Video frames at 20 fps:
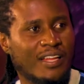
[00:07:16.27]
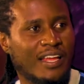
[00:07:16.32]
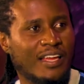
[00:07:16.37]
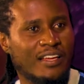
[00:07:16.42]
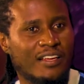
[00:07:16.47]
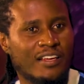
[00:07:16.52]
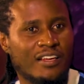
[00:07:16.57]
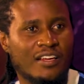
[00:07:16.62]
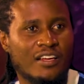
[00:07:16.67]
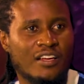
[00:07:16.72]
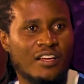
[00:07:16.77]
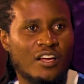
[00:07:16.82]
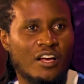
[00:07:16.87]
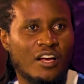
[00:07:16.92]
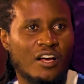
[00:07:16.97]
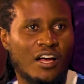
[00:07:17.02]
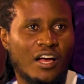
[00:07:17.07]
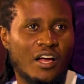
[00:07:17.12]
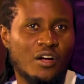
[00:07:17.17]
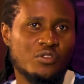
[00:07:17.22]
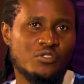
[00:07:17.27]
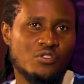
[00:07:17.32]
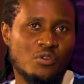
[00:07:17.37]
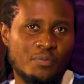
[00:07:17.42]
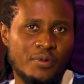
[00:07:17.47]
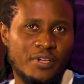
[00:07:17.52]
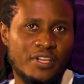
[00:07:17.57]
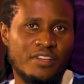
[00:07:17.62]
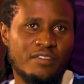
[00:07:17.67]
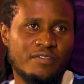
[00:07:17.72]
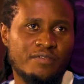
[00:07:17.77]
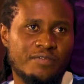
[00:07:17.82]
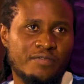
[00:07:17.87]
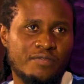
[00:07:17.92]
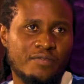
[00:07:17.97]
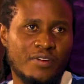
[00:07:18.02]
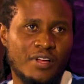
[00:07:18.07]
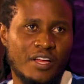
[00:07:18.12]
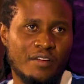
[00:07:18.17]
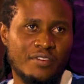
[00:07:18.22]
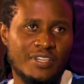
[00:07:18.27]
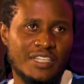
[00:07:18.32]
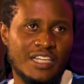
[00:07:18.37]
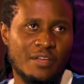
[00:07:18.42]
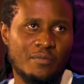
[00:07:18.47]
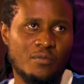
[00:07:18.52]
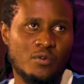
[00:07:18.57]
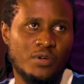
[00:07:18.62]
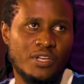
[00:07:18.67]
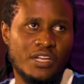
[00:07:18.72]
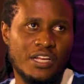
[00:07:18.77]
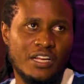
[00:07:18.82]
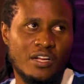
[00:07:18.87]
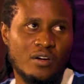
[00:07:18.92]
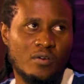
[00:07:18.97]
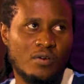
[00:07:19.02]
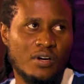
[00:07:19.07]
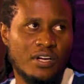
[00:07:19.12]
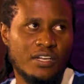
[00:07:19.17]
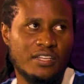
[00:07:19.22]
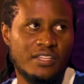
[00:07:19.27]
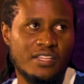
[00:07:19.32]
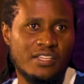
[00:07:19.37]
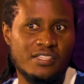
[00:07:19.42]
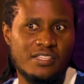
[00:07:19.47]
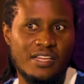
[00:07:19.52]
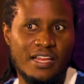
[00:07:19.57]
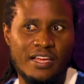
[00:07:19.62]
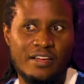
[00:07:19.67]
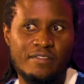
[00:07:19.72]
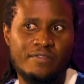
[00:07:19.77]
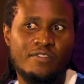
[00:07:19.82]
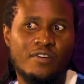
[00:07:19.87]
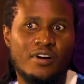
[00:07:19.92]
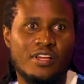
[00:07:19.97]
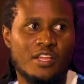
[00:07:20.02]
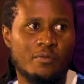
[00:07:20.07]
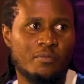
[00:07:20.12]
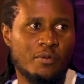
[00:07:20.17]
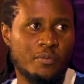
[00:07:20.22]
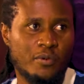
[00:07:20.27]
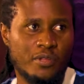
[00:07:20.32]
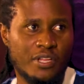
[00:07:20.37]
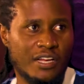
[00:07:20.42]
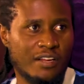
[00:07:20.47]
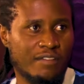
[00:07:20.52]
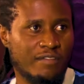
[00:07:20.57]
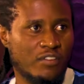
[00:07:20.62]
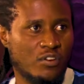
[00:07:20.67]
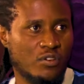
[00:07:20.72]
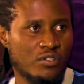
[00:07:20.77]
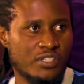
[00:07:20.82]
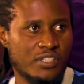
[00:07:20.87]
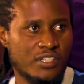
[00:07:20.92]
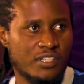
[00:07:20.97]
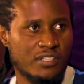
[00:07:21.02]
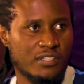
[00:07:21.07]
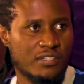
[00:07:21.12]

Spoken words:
Like, I also believe every time you win an award, there's like four other people that have lost.